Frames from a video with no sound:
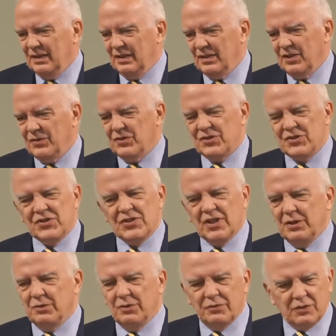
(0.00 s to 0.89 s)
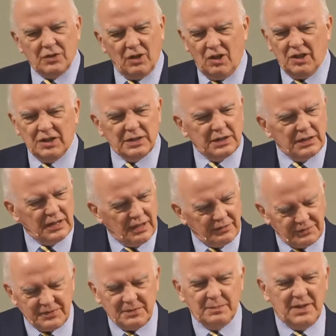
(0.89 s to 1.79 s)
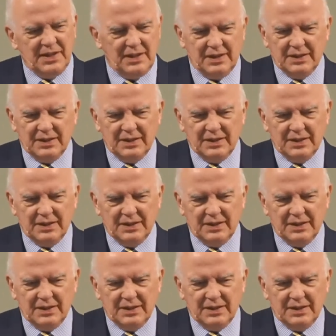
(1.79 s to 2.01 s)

that the Son of God loved me